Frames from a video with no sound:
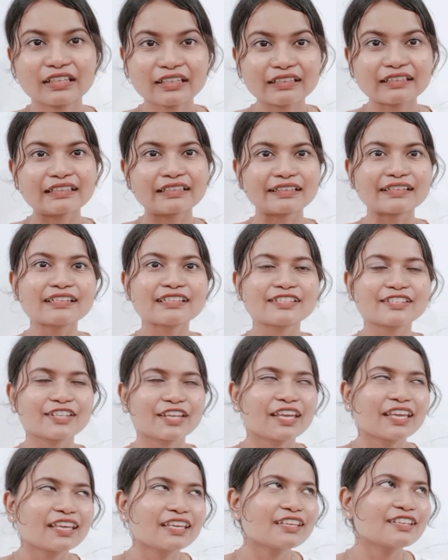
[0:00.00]
it didn't
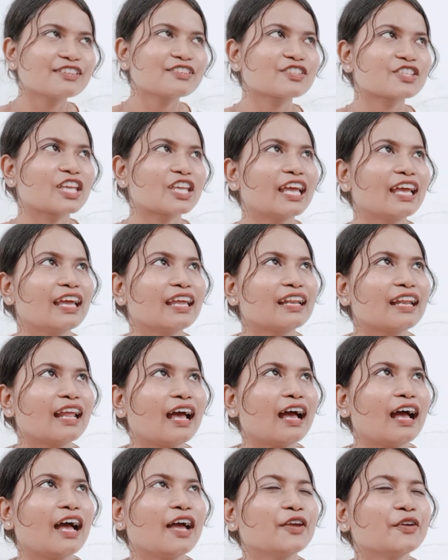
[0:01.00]
change. And
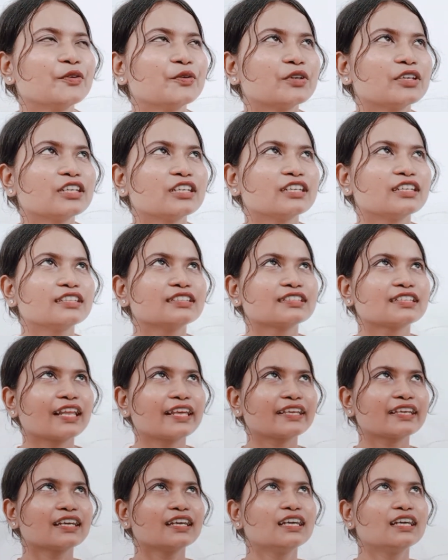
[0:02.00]
I was
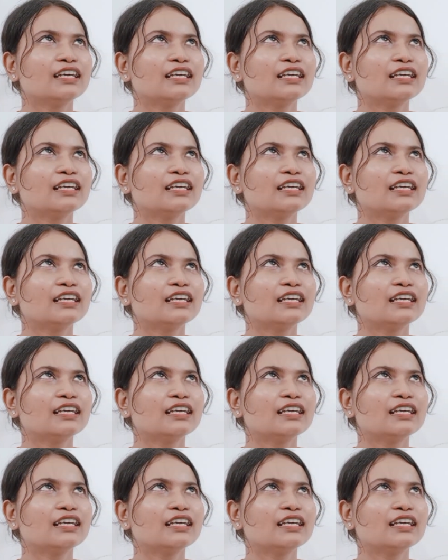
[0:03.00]
like,